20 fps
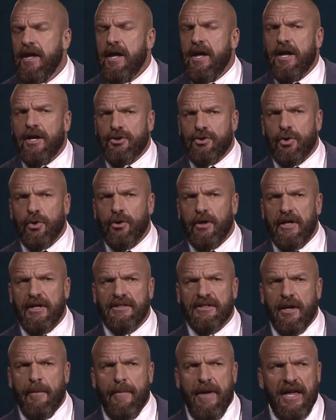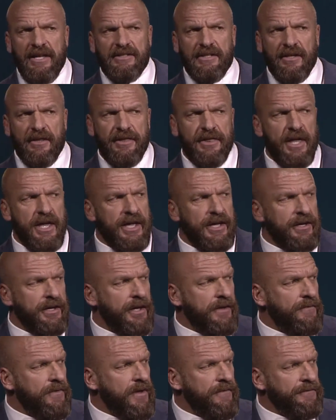It truly is an amazing thing.
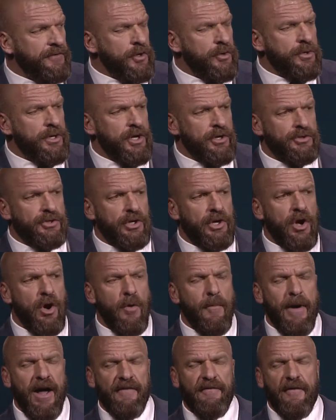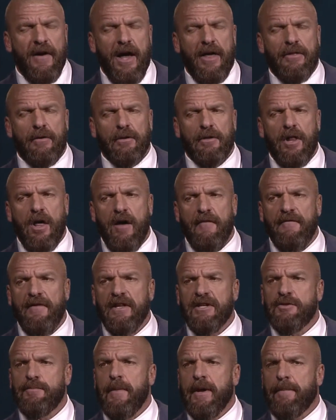A few years ago, my father-in-law,
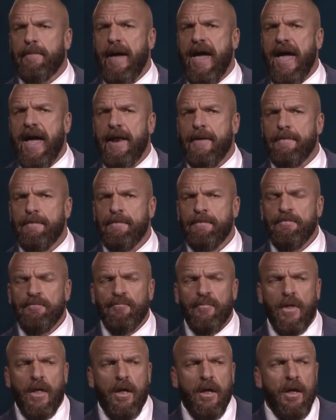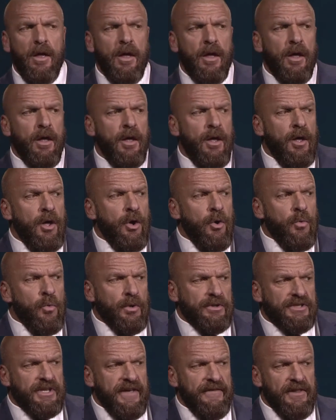Vince McMahon,
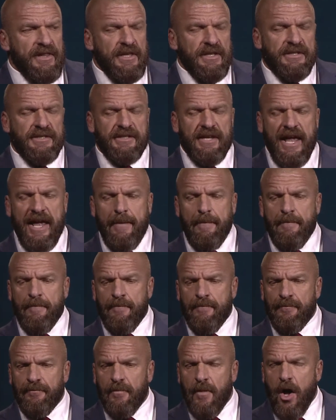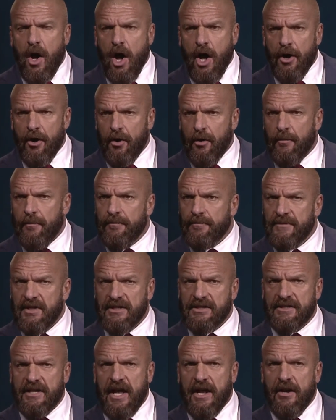was given this same honor to
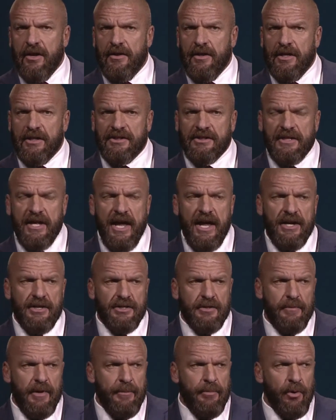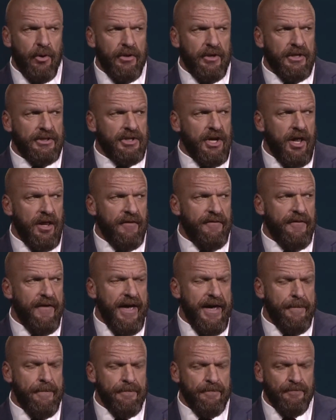stand on this stage and be put in this Hall of
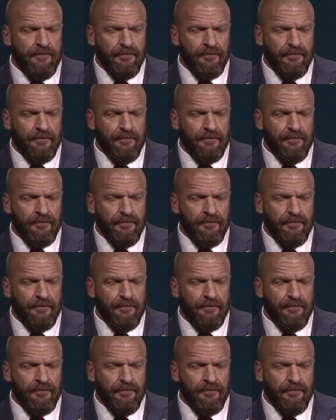Fame.